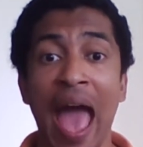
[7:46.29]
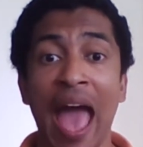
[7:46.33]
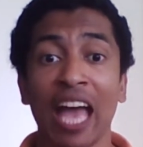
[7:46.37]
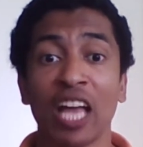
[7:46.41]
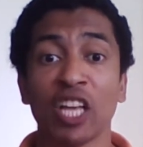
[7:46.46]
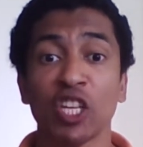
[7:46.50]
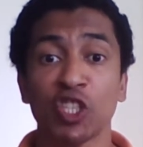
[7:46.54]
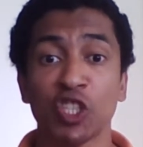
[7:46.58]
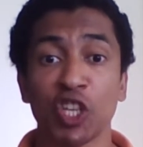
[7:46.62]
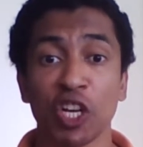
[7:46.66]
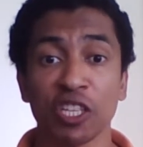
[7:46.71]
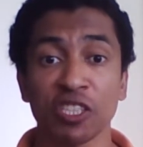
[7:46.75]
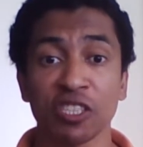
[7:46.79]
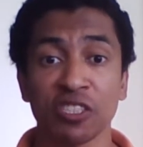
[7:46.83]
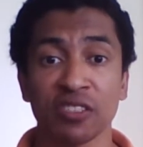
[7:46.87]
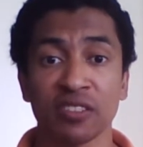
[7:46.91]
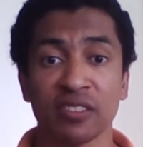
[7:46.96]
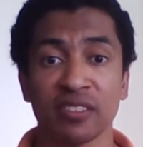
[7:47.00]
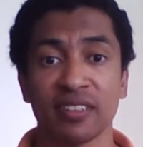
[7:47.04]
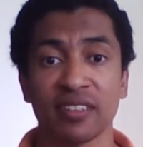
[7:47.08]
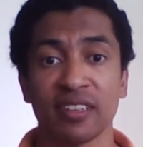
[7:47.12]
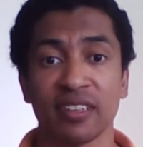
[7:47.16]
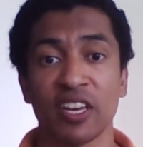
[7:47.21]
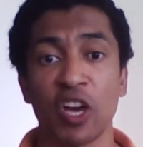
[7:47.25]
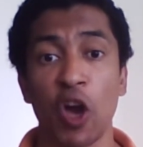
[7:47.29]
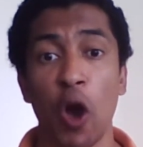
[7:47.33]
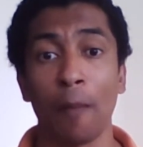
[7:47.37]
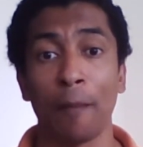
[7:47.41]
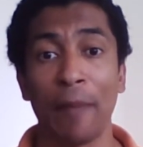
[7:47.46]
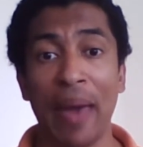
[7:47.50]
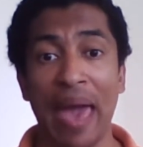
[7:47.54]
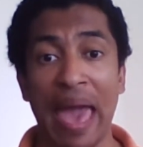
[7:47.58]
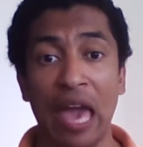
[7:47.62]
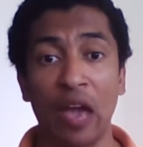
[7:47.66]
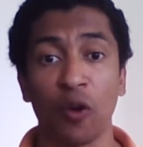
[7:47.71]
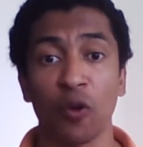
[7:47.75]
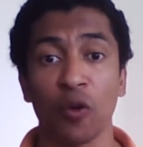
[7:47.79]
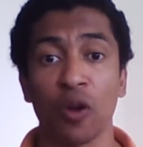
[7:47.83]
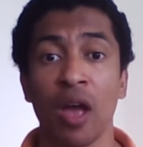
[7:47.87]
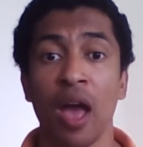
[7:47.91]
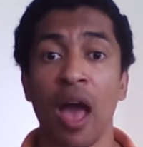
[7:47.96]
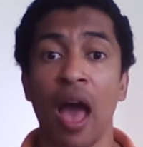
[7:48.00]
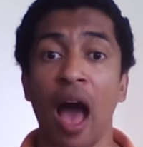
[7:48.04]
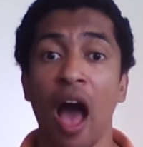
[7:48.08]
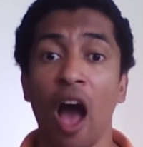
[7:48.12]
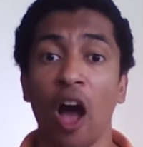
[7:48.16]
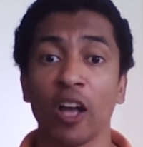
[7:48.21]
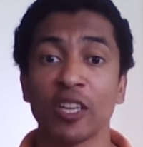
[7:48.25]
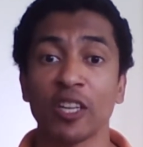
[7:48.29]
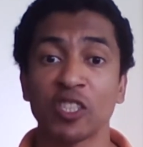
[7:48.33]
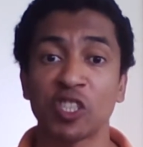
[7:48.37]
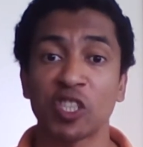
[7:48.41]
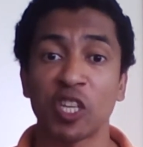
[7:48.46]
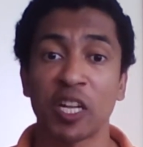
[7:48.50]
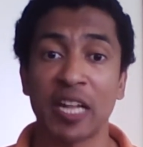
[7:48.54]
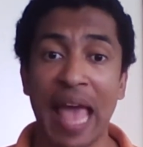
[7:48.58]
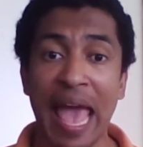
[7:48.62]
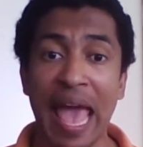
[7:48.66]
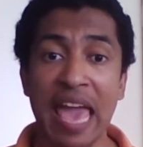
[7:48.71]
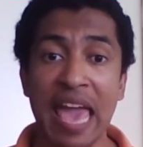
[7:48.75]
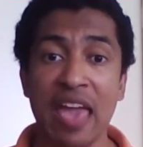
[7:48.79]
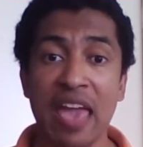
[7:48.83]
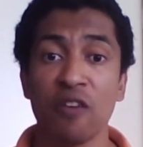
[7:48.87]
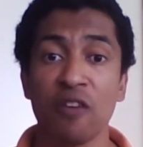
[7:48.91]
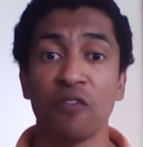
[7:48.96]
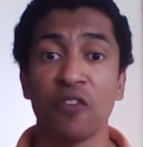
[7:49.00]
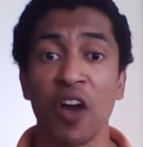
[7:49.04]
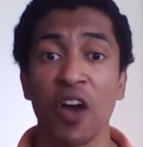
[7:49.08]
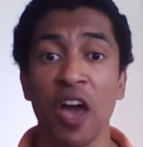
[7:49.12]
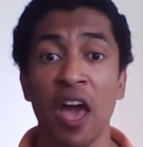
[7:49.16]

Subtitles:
Just compare a slave,